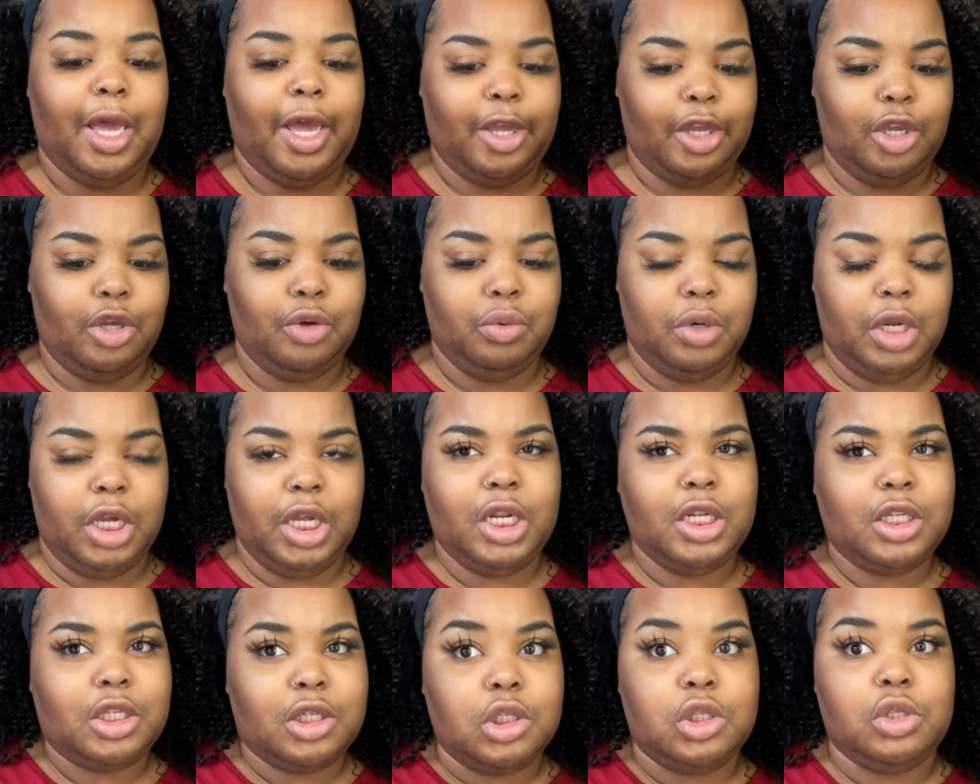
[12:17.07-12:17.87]
you
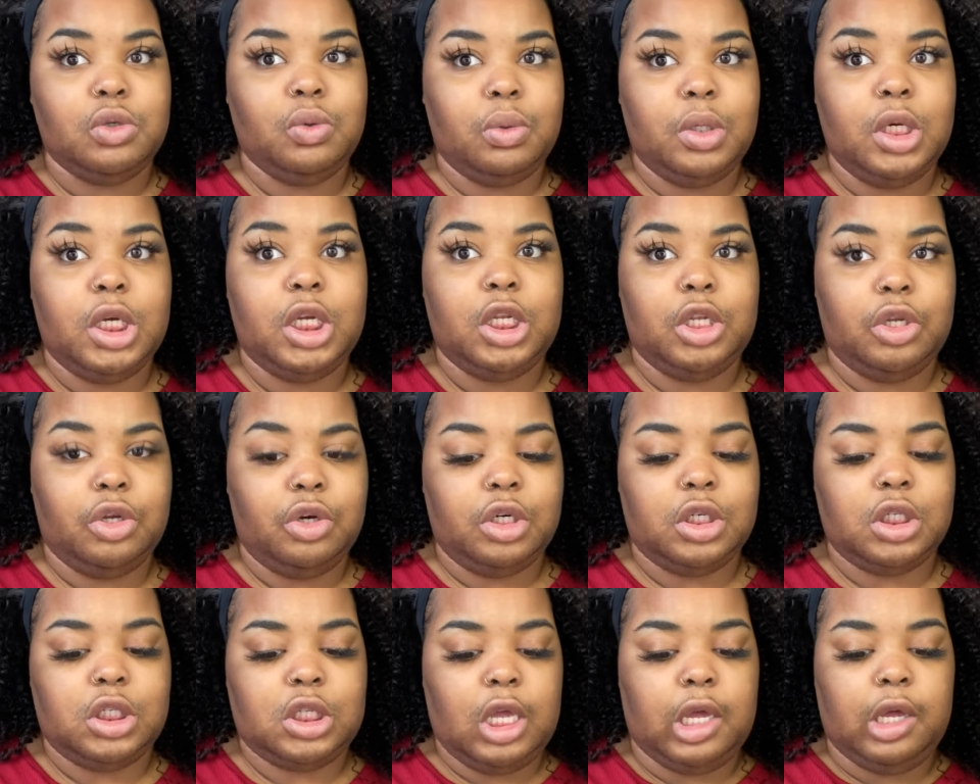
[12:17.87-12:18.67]
needed to do it
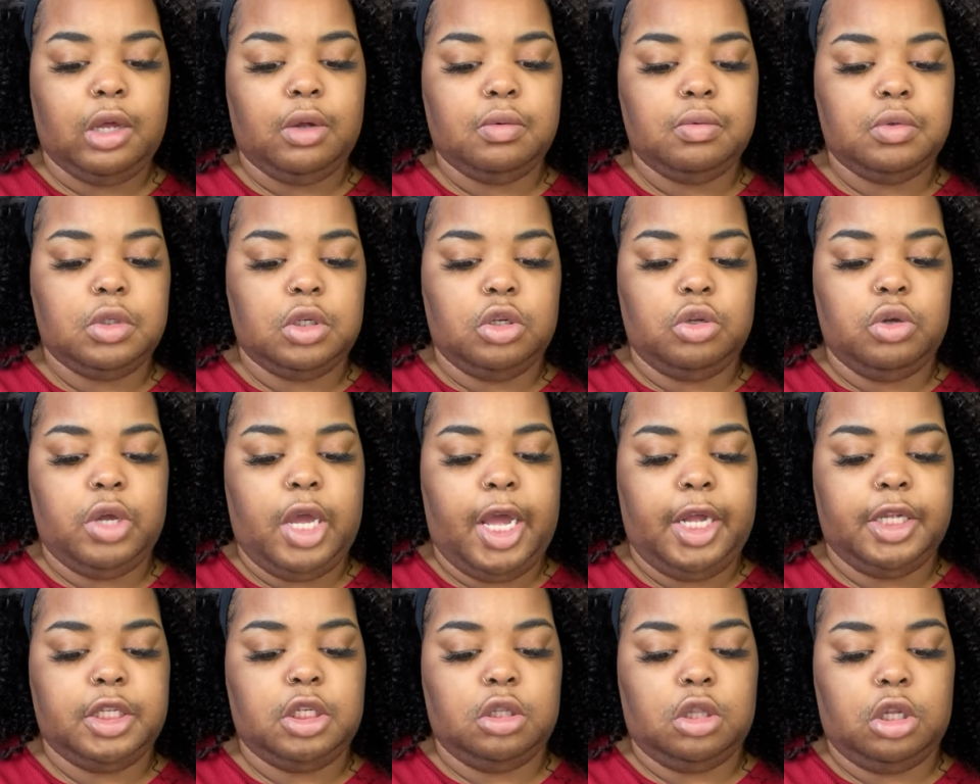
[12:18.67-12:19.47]
yourself. So you
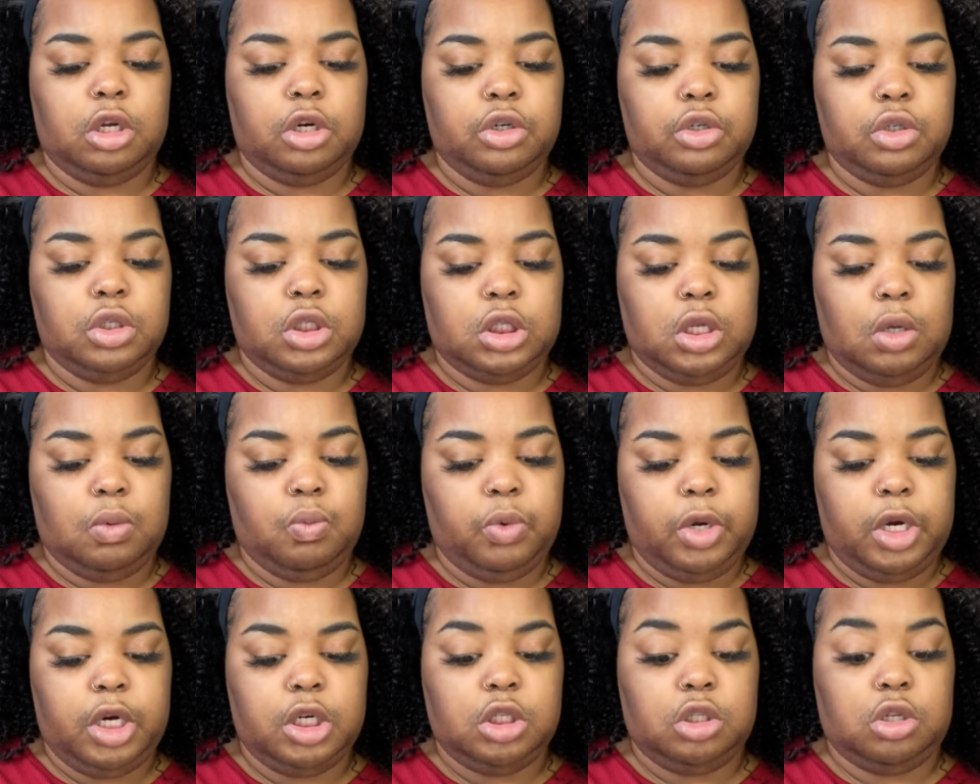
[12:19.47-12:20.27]
had to learn
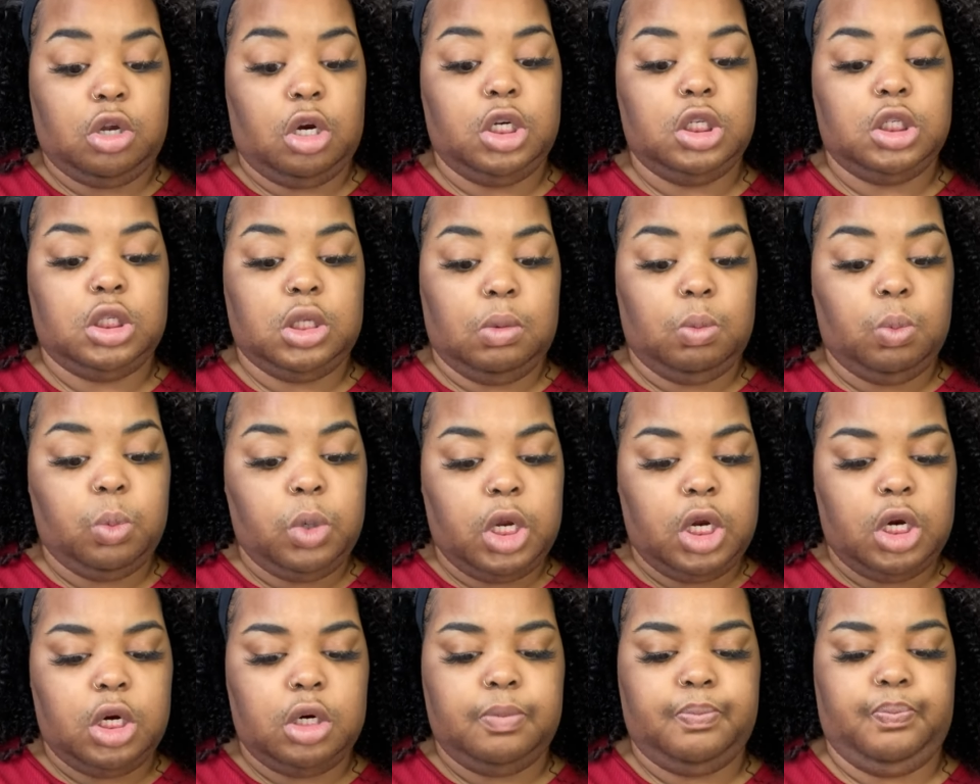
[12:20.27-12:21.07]
somewhere, start
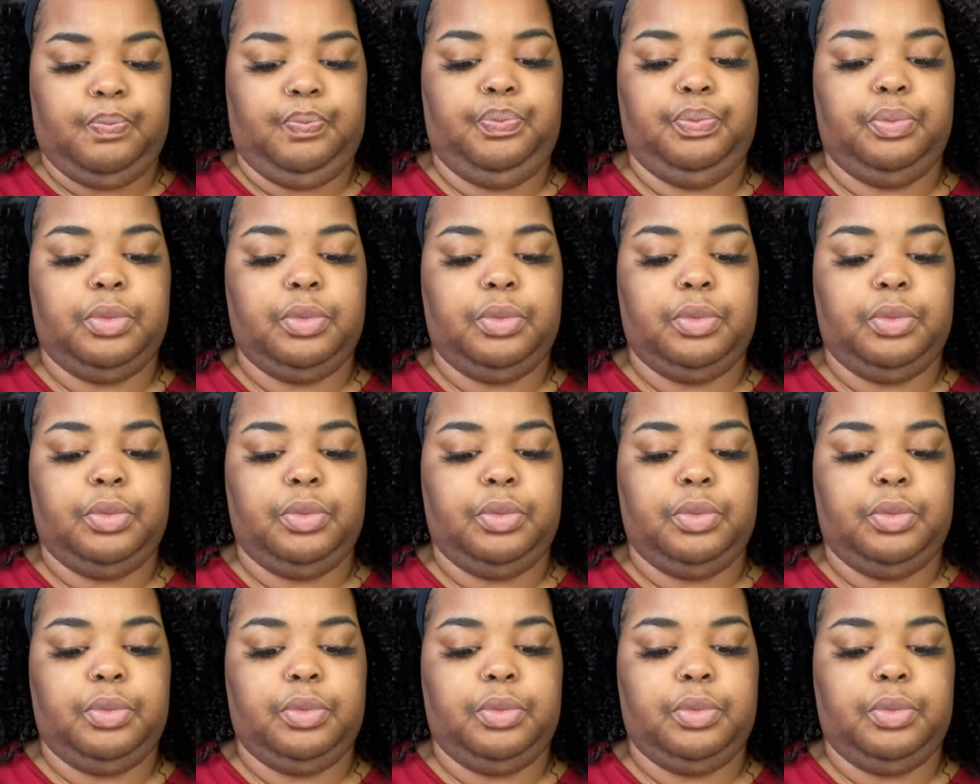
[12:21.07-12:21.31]
somewhere.